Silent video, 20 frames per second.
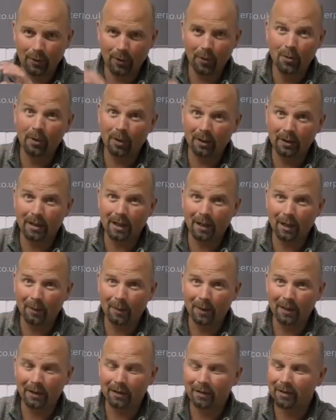You can tell
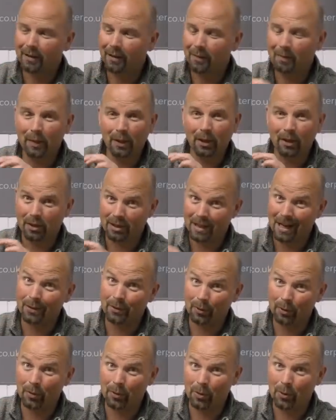me because I
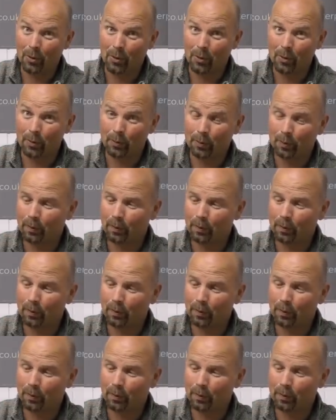don't know.